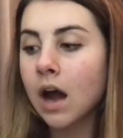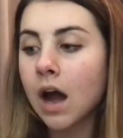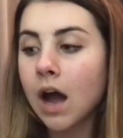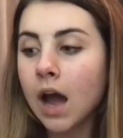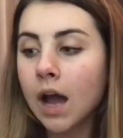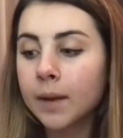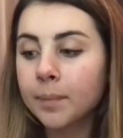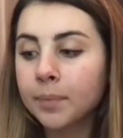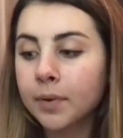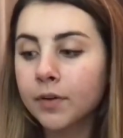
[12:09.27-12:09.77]

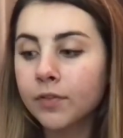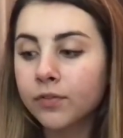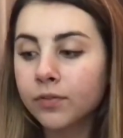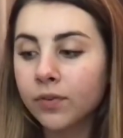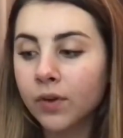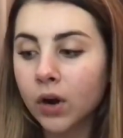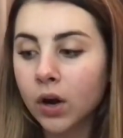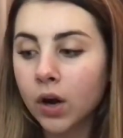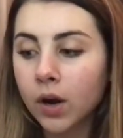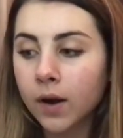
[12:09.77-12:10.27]
I
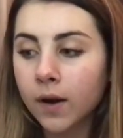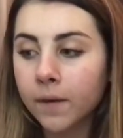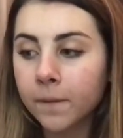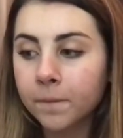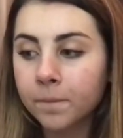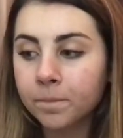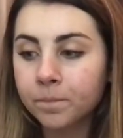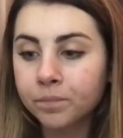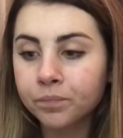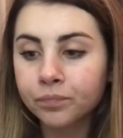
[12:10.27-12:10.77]

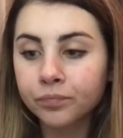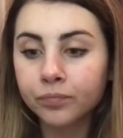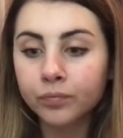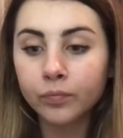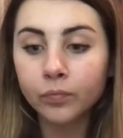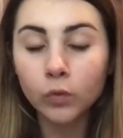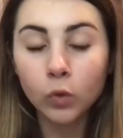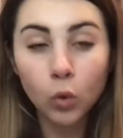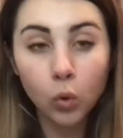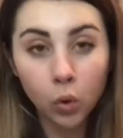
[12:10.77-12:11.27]
prefer
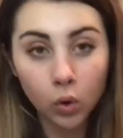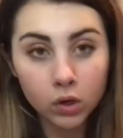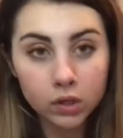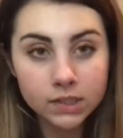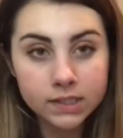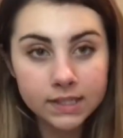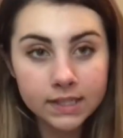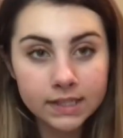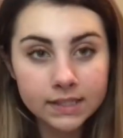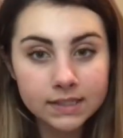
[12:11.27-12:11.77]

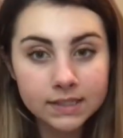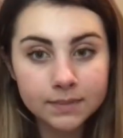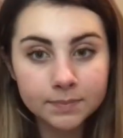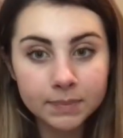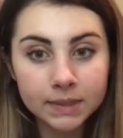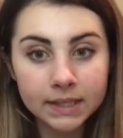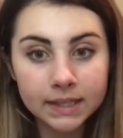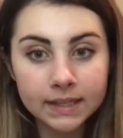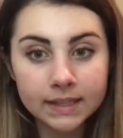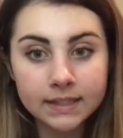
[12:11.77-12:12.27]
corsets
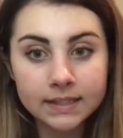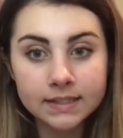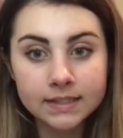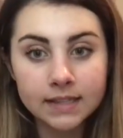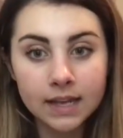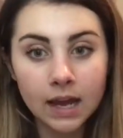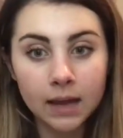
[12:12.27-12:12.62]
because